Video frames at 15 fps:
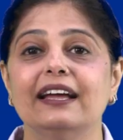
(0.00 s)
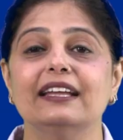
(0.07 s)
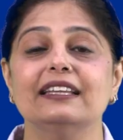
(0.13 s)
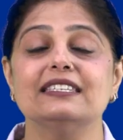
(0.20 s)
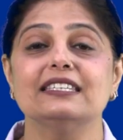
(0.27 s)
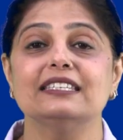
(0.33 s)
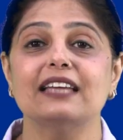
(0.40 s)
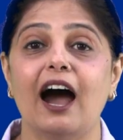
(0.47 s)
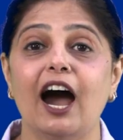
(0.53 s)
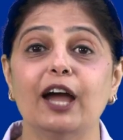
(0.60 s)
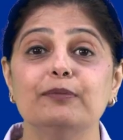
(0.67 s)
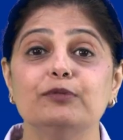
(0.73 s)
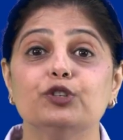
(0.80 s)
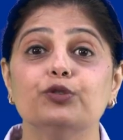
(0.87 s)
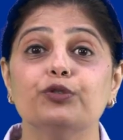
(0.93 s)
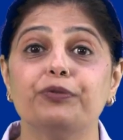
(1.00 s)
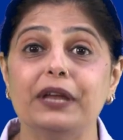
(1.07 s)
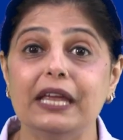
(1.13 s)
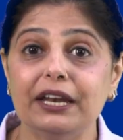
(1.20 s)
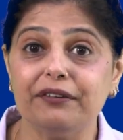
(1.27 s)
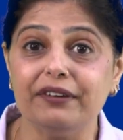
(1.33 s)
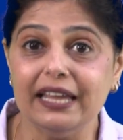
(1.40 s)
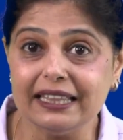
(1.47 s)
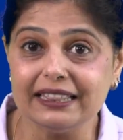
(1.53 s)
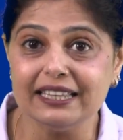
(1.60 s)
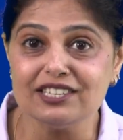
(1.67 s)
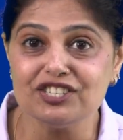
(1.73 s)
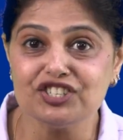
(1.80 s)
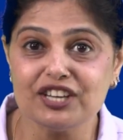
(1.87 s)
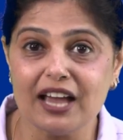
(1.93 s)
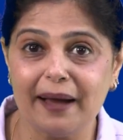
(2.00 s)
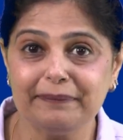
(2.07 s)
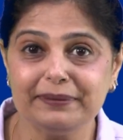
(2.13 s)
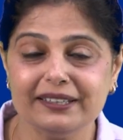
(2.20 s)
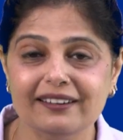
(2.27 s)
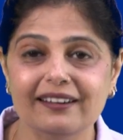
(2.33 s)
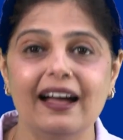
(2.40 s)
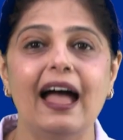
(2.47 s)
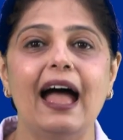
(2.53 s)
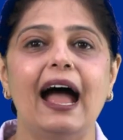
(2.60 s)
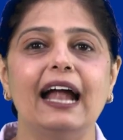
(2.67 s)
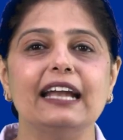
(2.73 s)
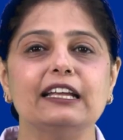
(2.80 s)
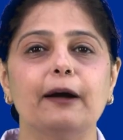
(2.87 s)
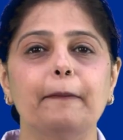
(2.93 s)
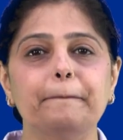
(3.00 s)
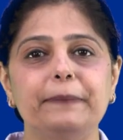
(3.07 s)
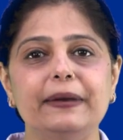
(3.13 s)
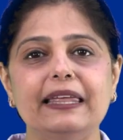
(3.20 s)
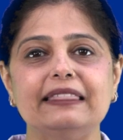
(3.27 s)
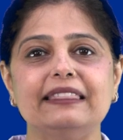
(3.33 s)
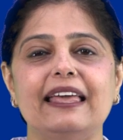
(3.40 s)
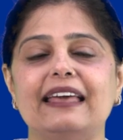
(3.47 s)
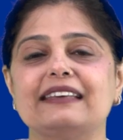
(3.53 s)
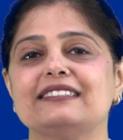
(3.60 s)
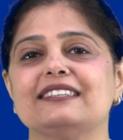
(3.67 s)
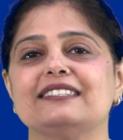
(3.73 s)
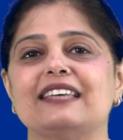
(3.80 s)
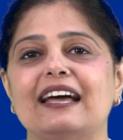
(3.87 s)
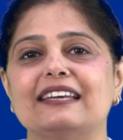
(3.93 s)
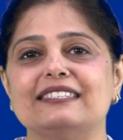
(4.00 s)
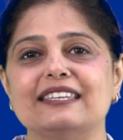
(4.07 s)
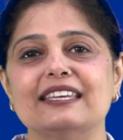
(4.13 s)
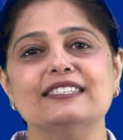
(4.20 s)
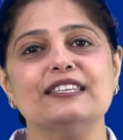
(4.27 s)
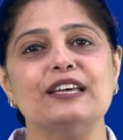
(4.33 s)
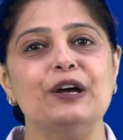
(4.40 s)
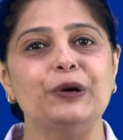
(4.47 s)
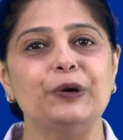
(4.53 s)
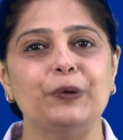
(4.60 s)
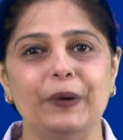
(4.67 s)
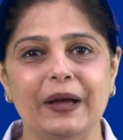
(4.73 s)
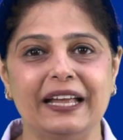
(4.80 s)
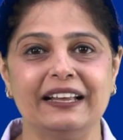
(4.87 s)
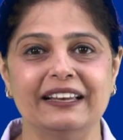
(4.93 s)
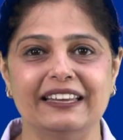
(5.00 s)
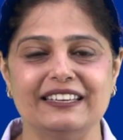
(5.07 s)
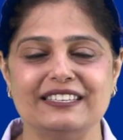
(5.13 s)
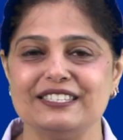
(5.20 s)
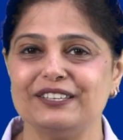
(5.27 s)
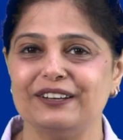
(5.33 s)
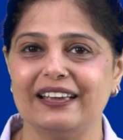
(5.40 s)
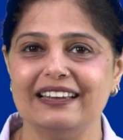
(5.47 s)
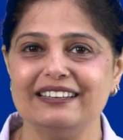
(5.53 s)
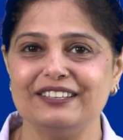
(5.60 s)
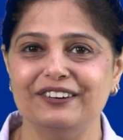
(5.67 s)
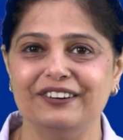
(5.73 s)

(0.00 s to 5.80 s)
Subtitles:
it's time to reread this chapter and complete the exercises quickly. So get